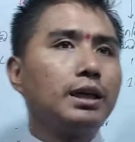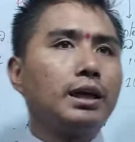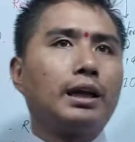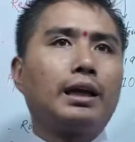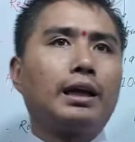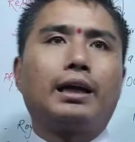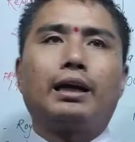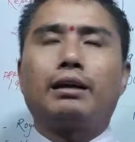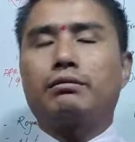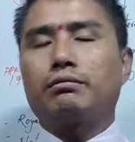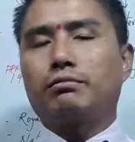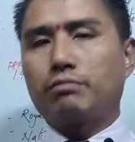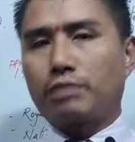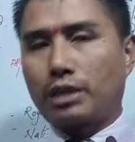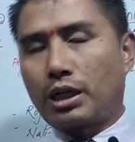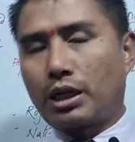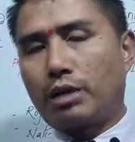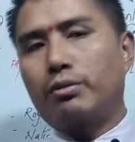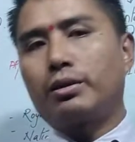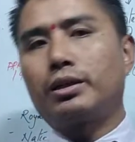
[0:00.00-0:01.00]
like
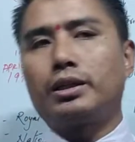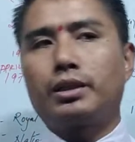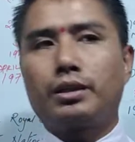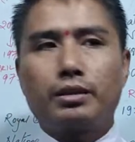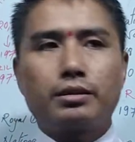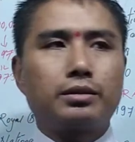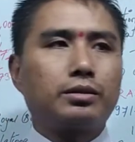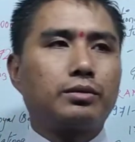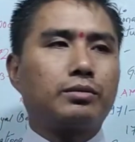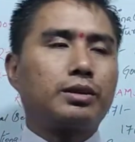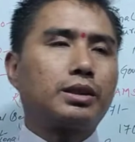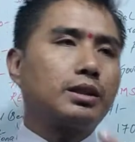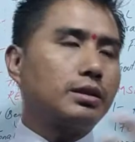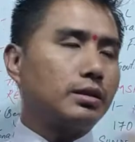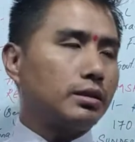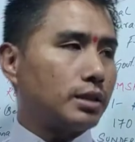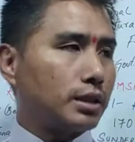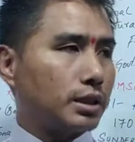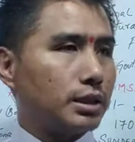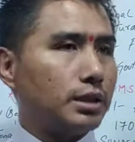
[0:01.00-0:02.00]
nowadays, okay,
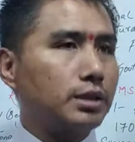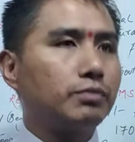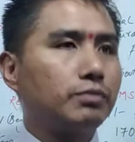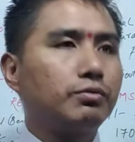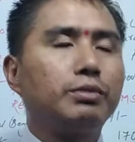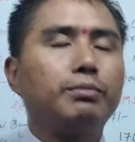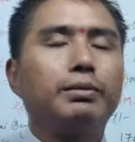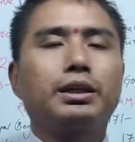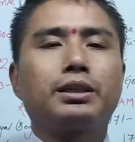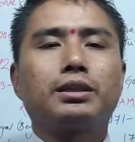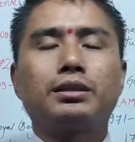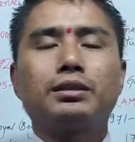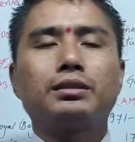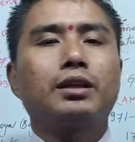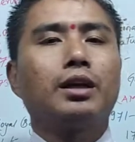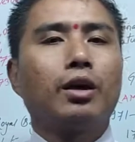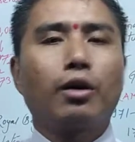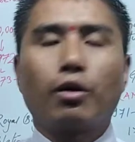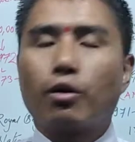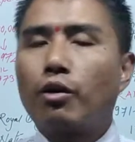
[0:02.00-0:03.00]
in the hills we make is
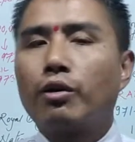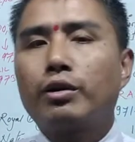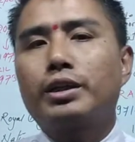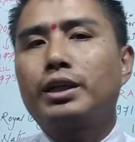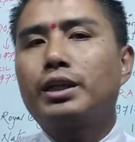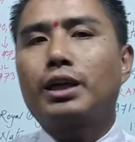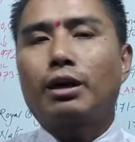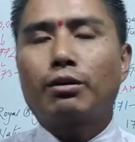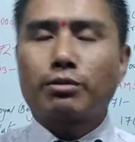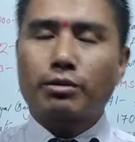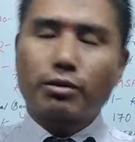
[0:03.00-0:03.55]
concrete house.